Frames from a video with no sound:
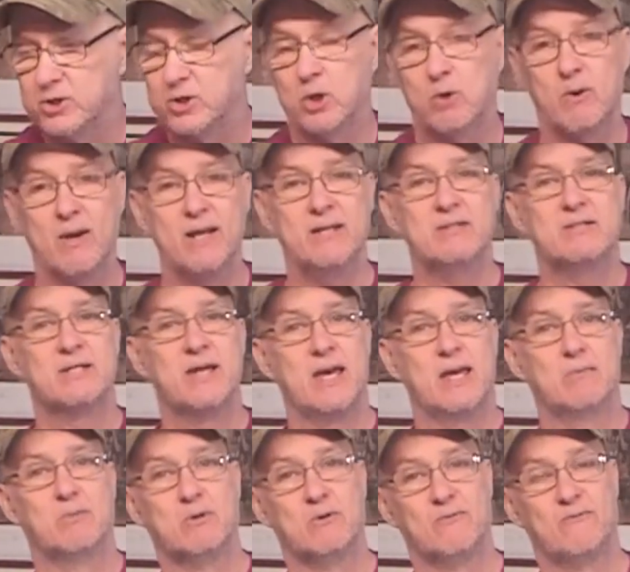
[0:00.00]
terrain
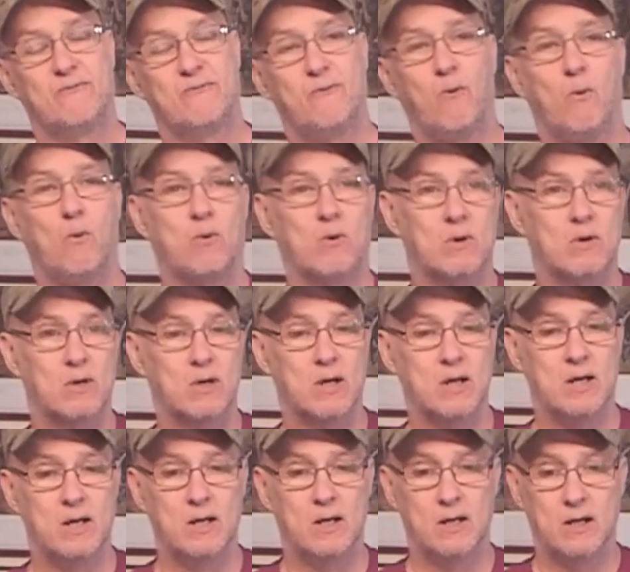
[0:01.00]
table for
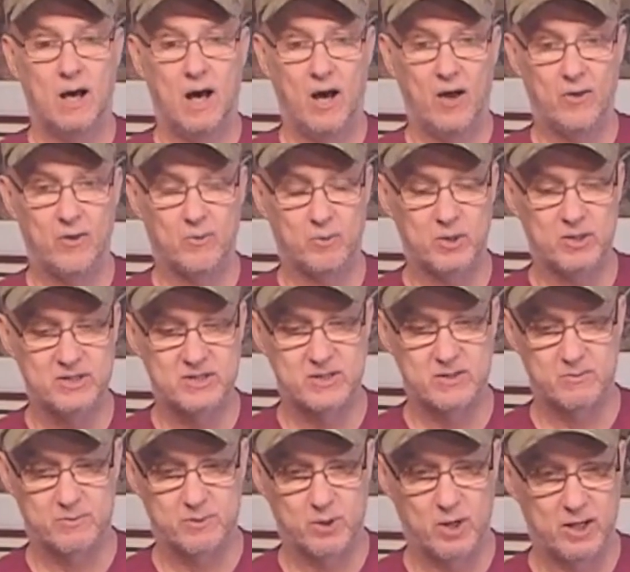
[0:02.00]
the
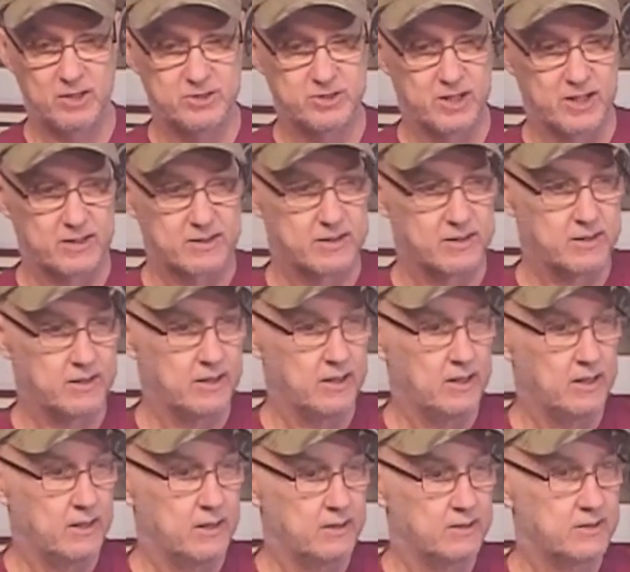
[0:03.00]
Princeton project.
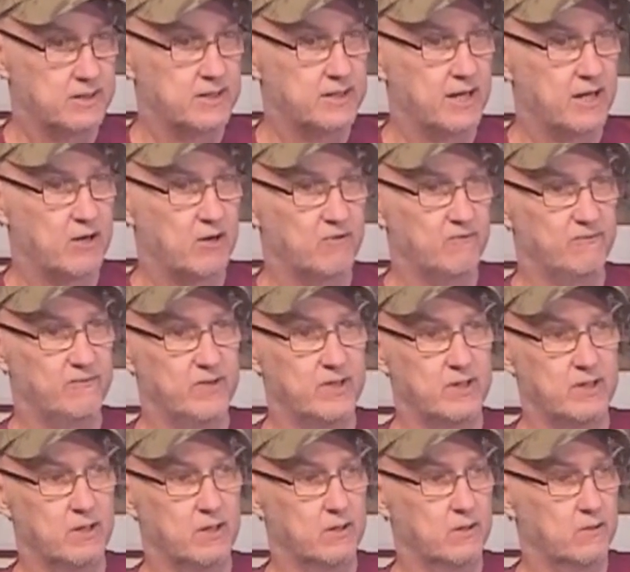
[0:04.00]
Did that on
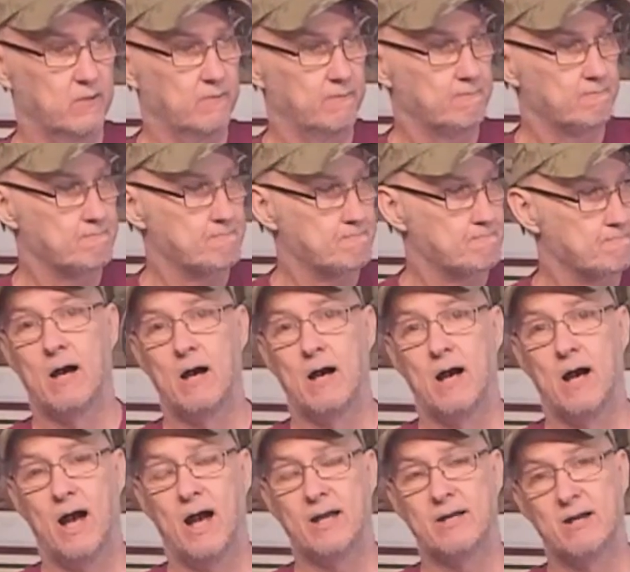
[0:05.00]
video.
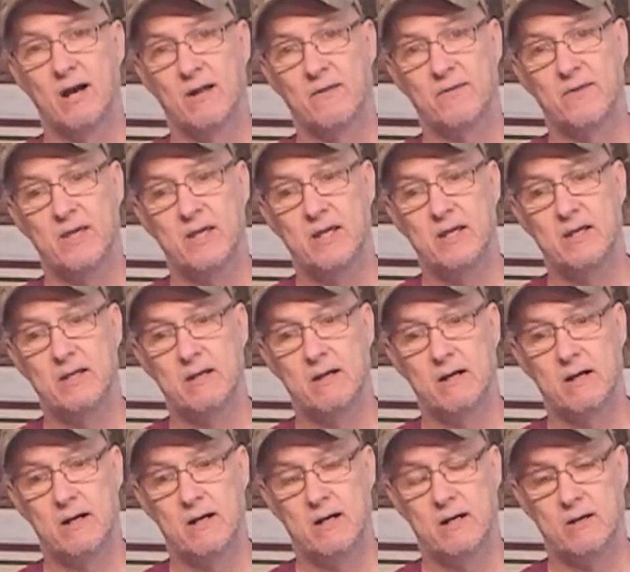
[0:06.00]
I got the
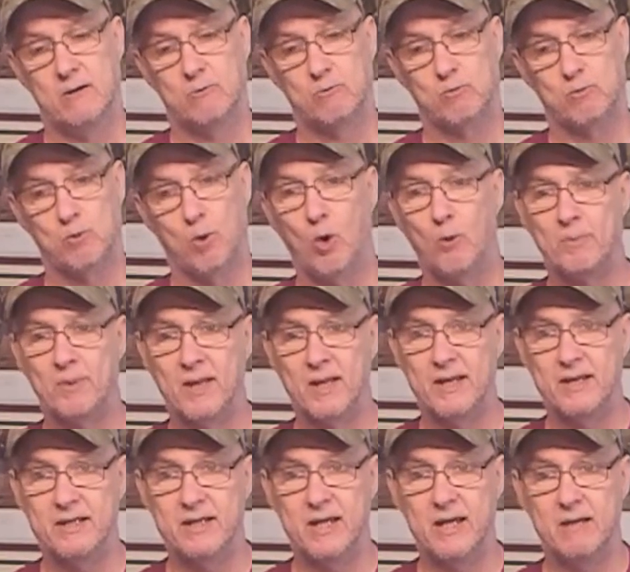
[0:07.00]

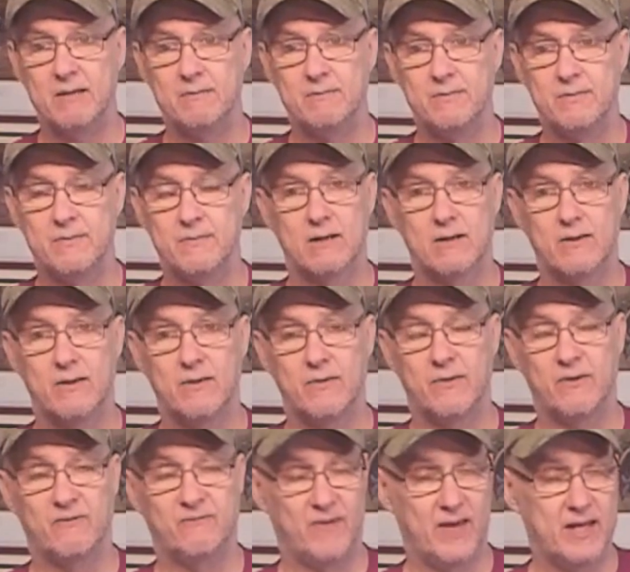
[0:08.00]
role-playing game,
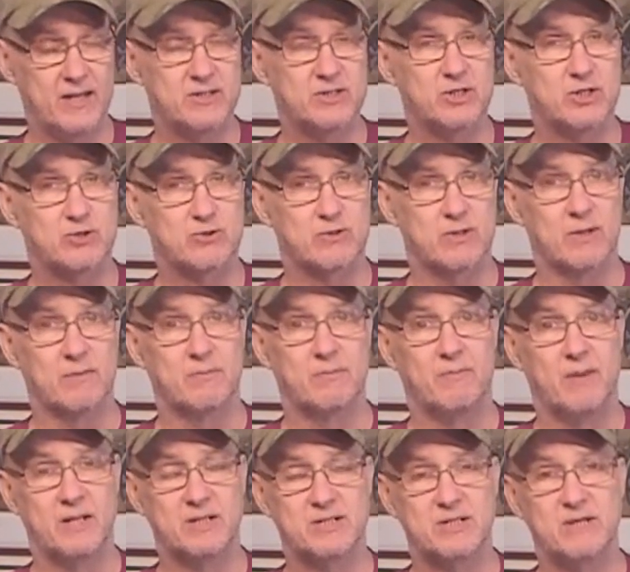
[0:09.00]
The Fantasy Trip
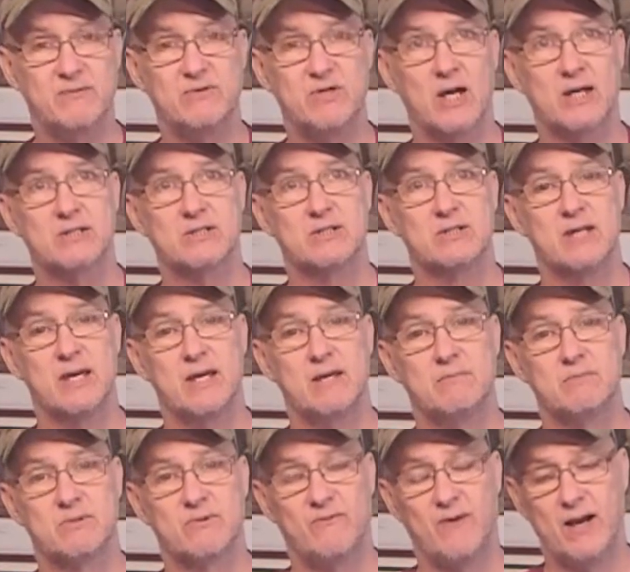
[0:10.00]
by Steve Jackson
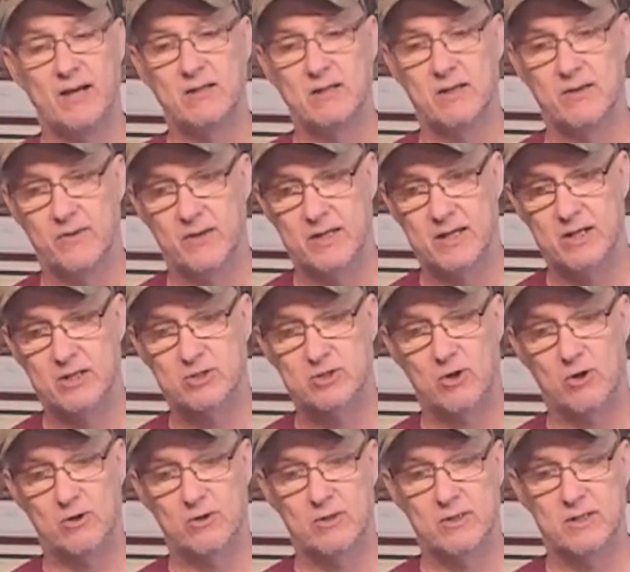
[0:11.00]
Games. Finally, the
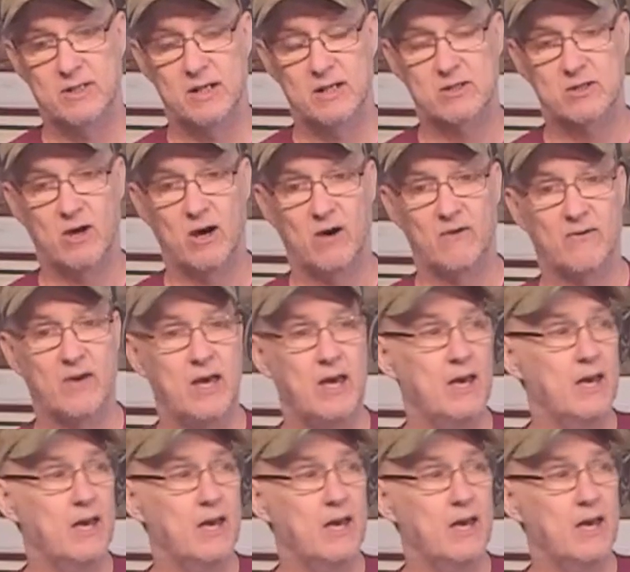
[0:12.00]
Kickstarter kicked off,